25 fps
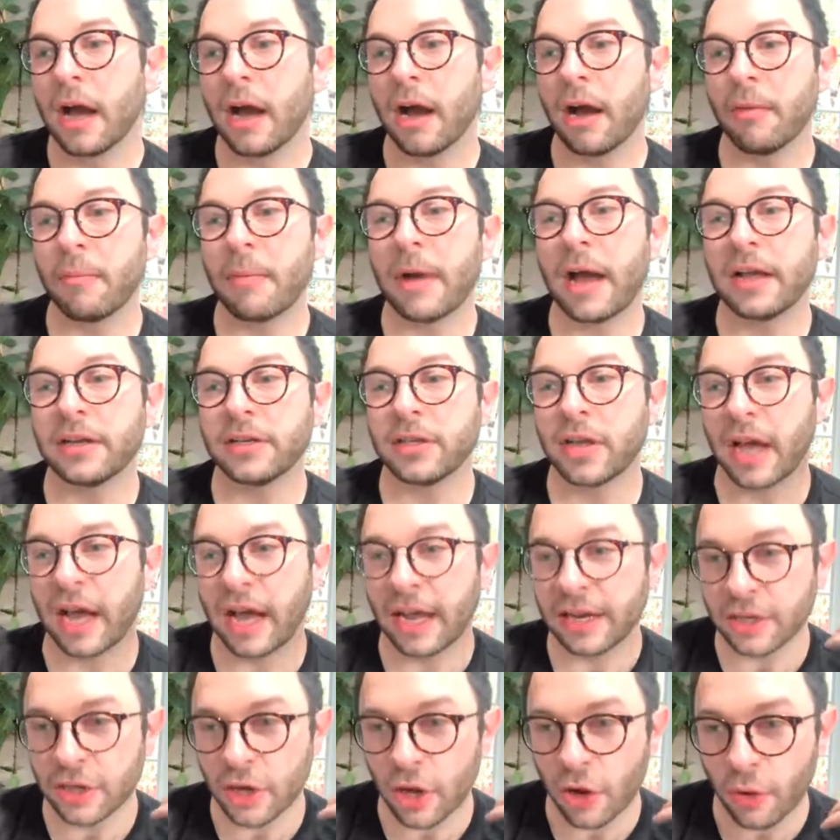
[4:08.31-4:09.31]

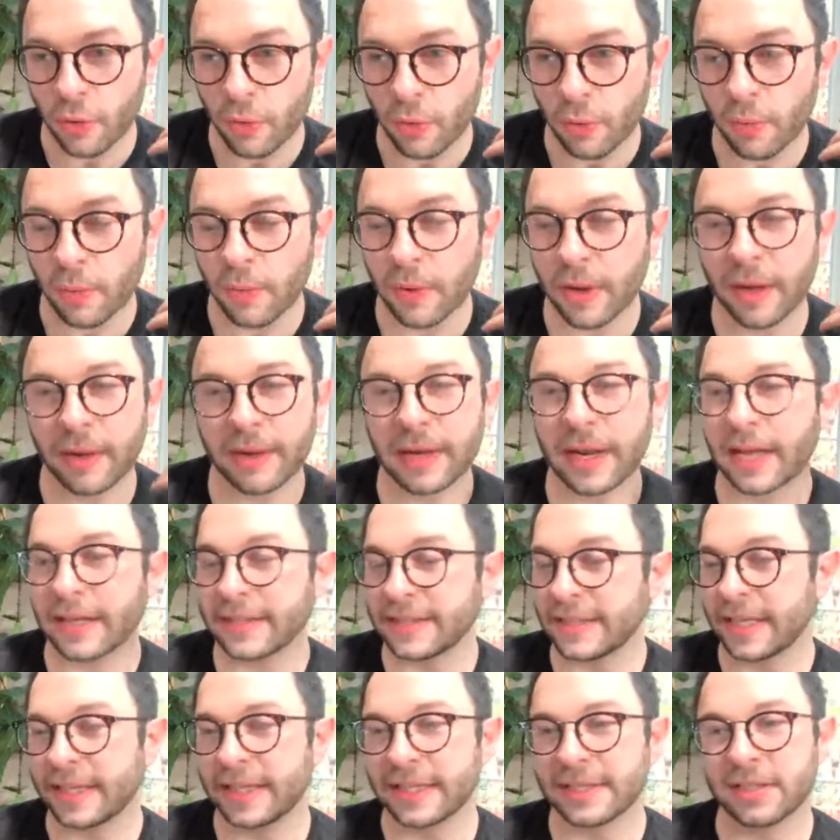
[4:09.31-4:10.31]
I know, and I
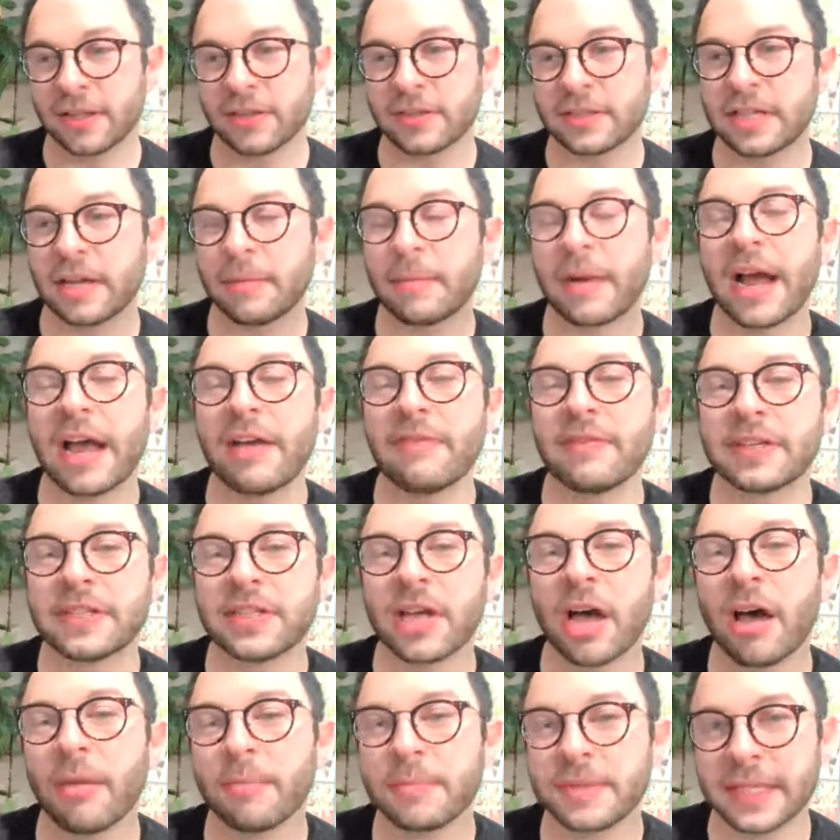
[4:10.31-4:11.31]
say this all the time, I have a
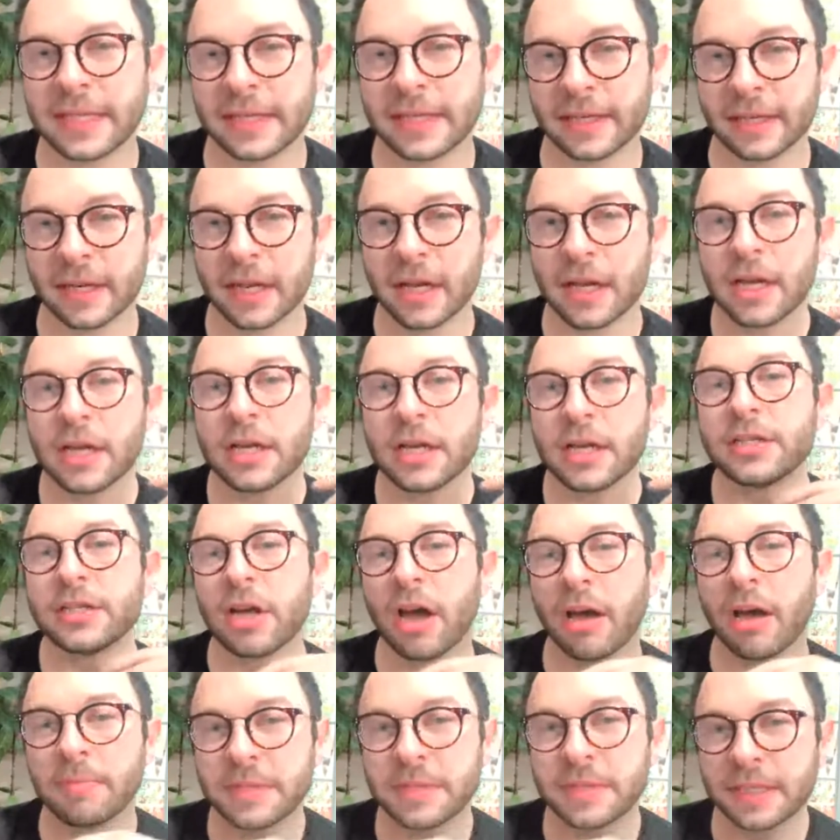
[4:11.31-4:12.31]
top 10
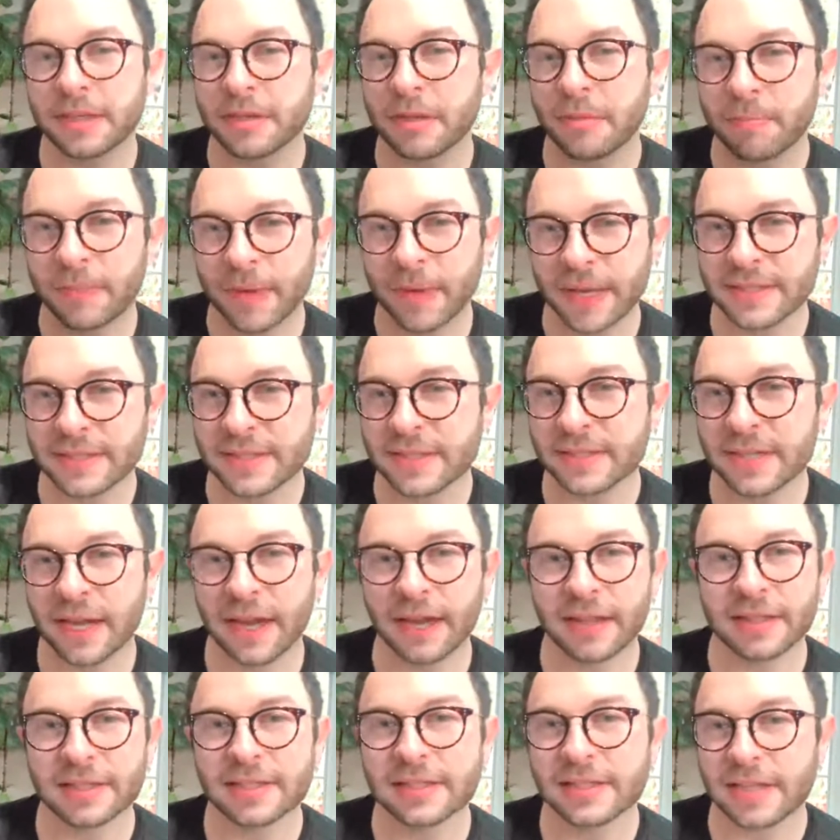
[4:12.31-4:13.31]
of the best
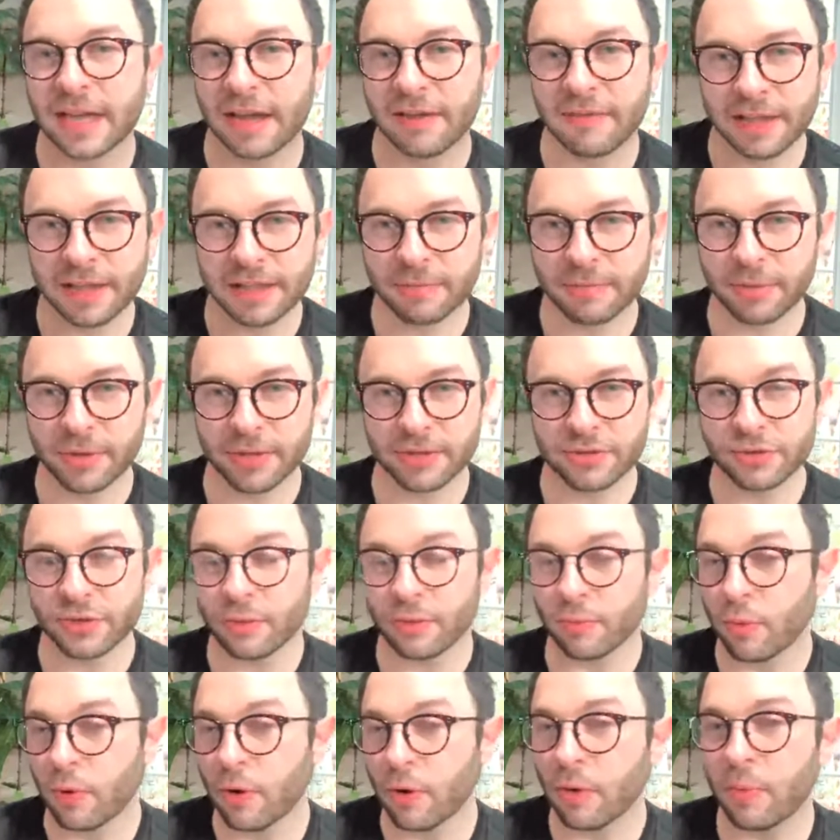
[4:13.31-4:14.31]
stylists I've had the pleasure
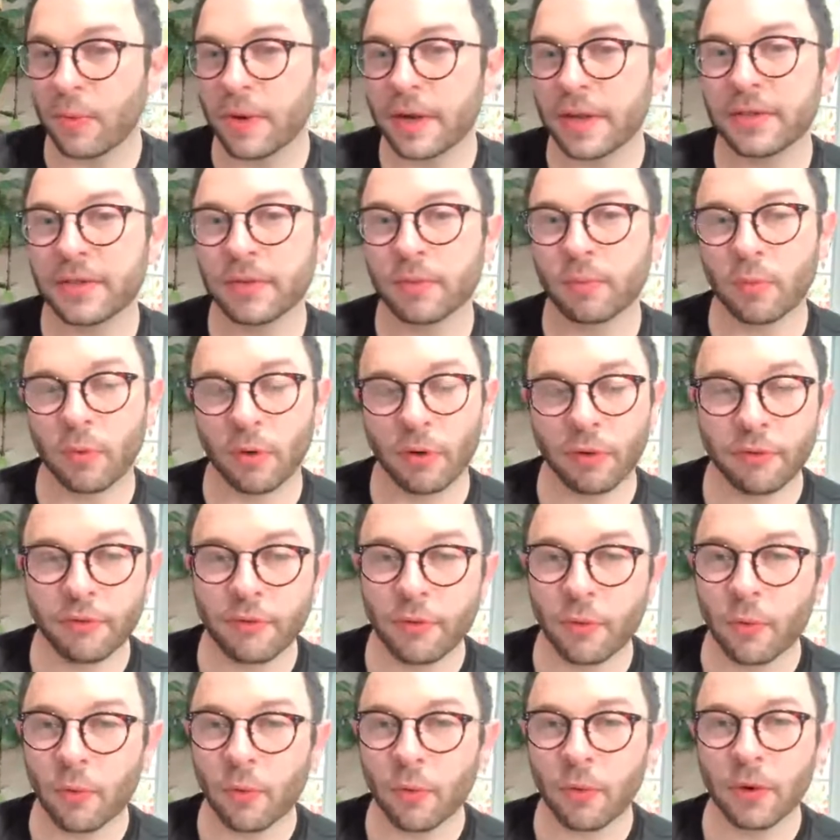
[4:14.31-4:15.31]
to work with, work
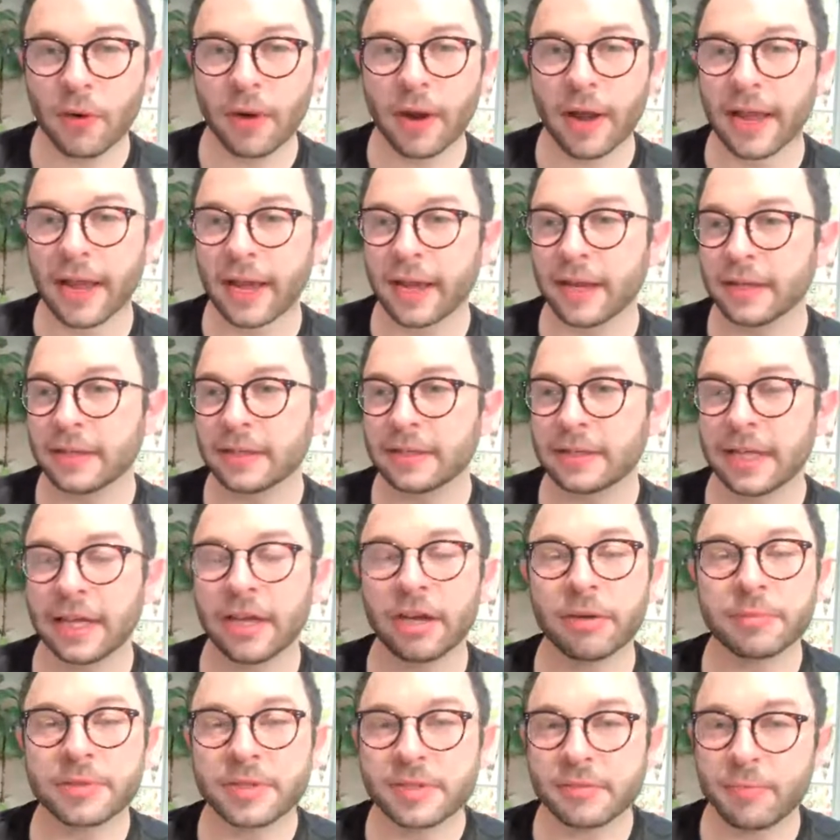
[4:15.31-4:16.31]
for, and
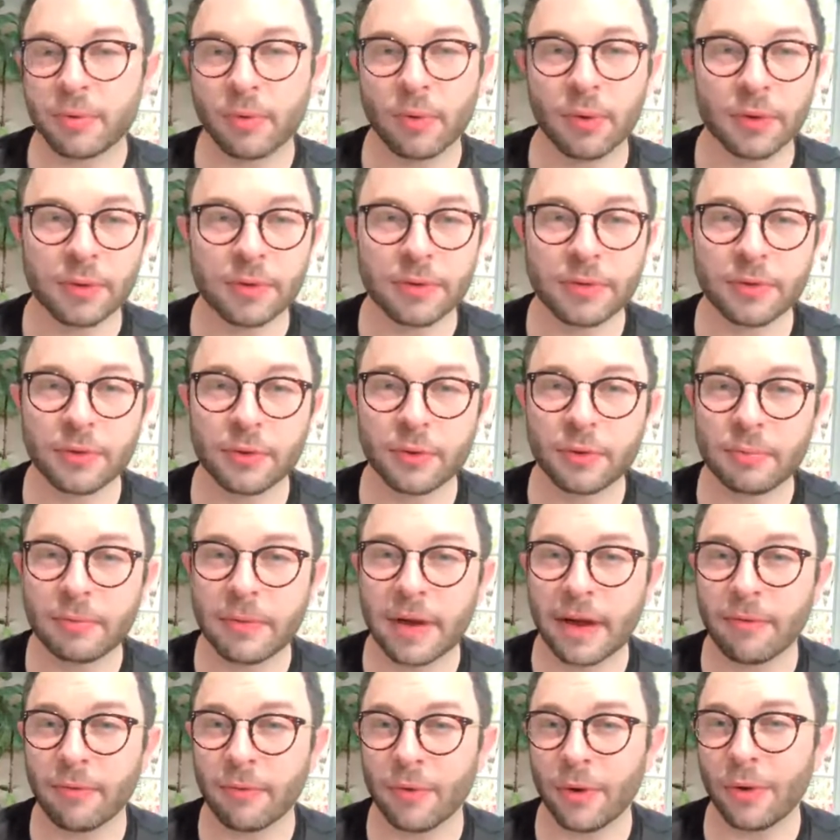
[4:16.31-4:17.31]
help support through
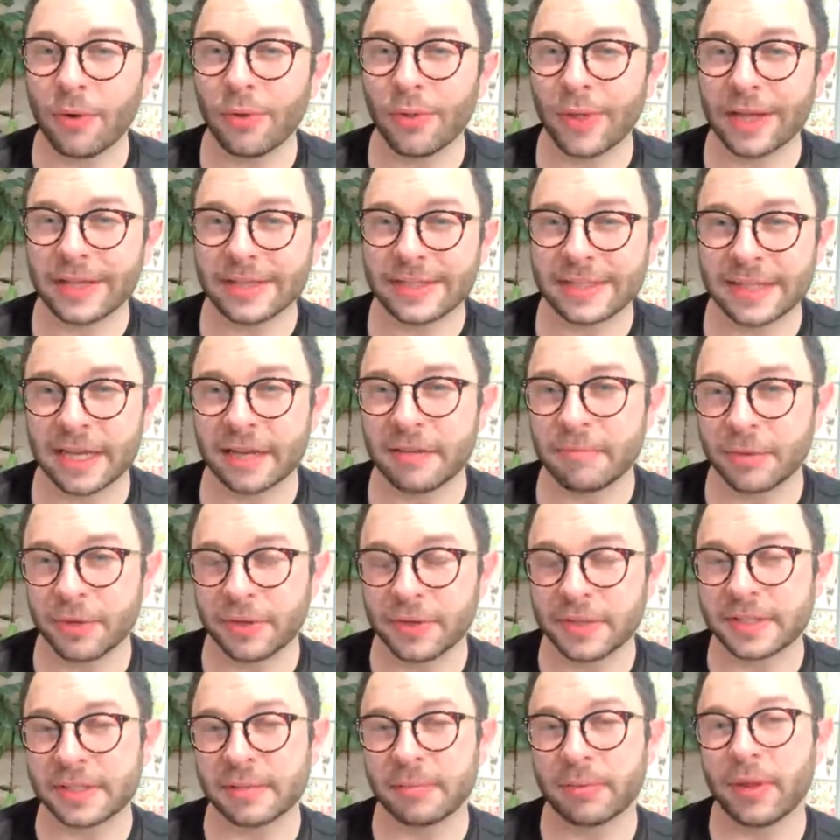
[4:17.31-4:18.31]
my role at State
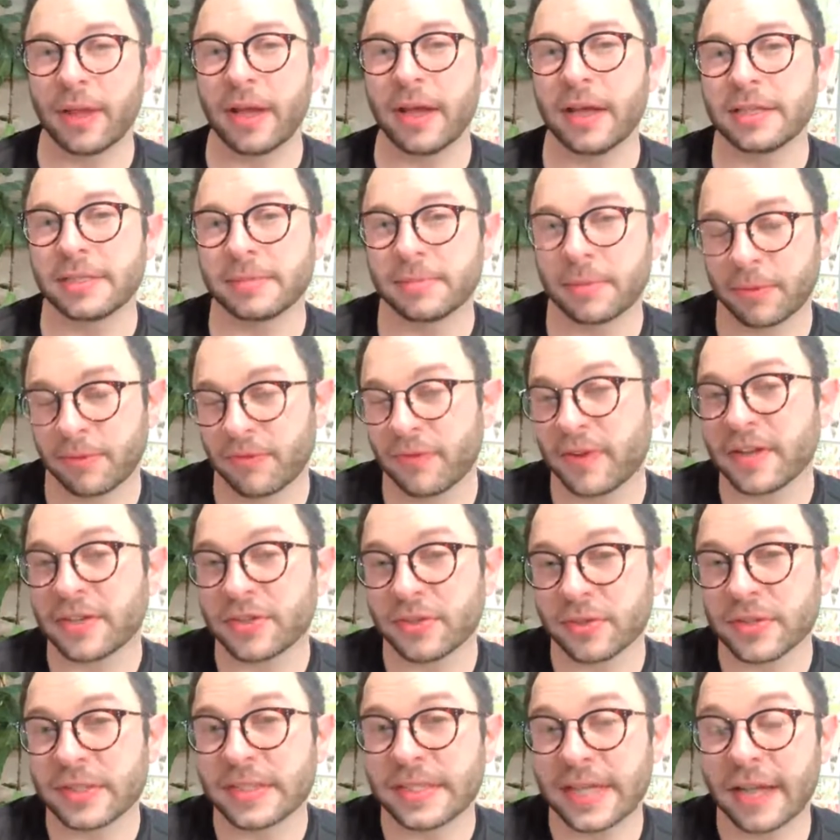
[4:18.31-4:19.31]
Beauty Supply as a
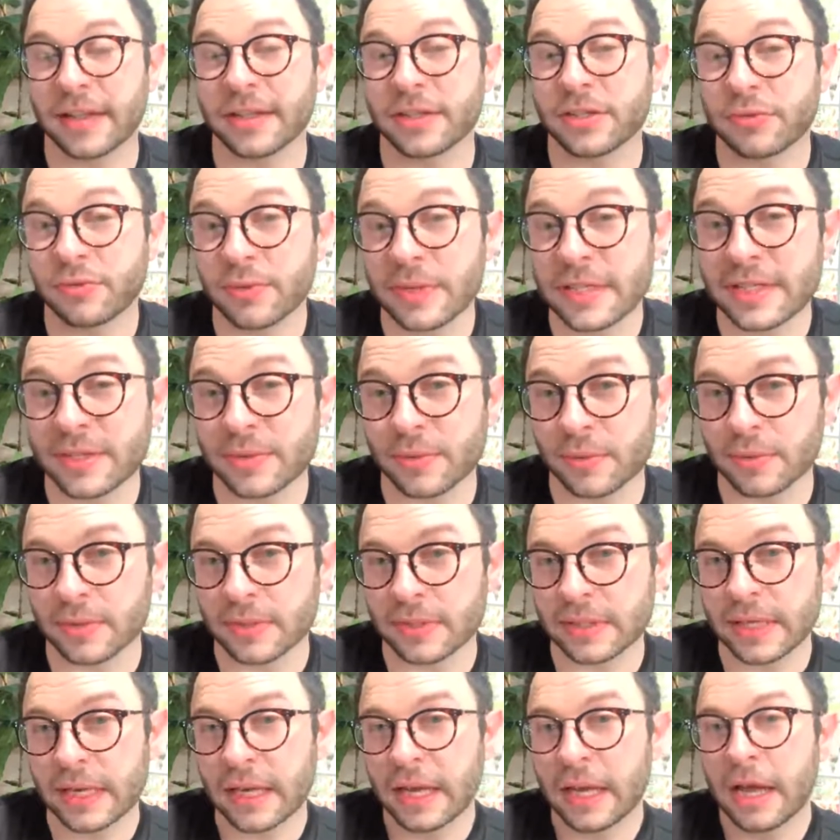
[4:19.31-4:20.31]
professional stylist
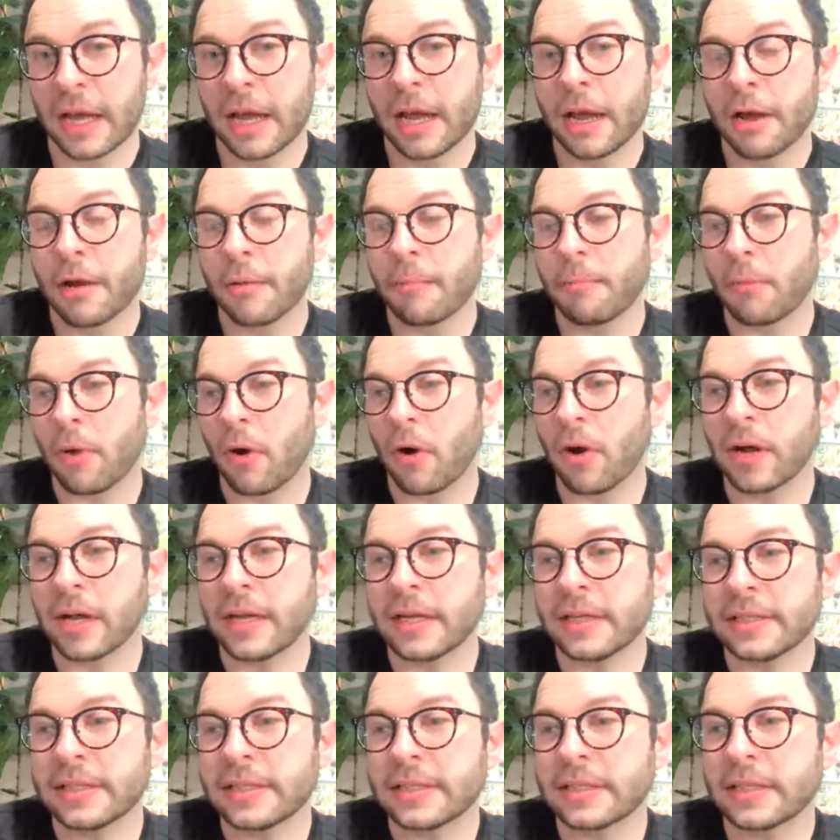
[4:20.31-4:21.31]
resource.
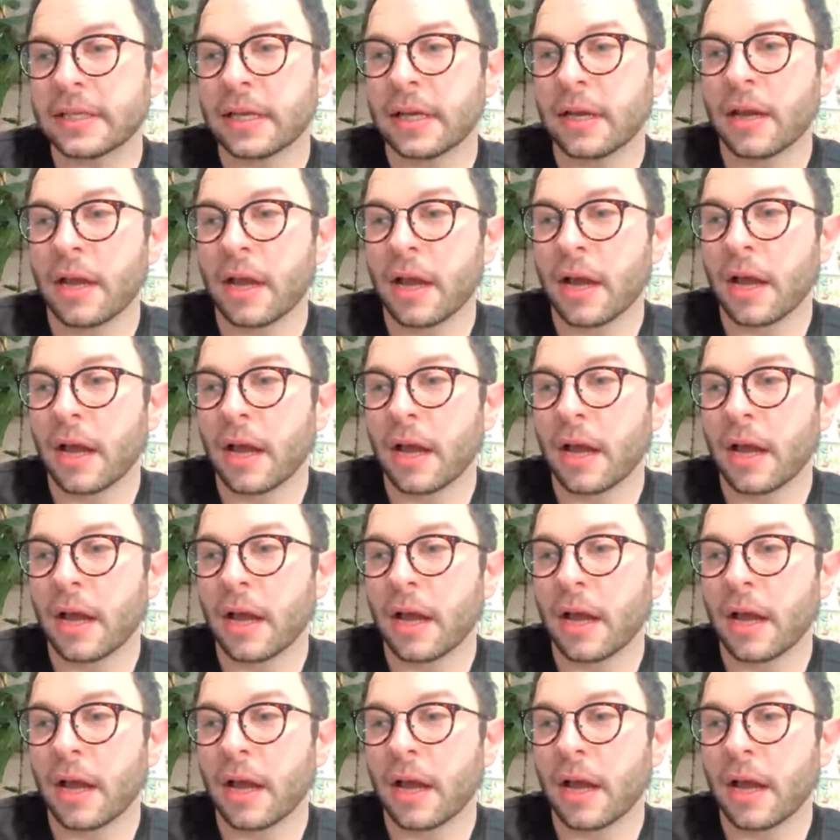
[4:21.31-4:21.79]
Marcus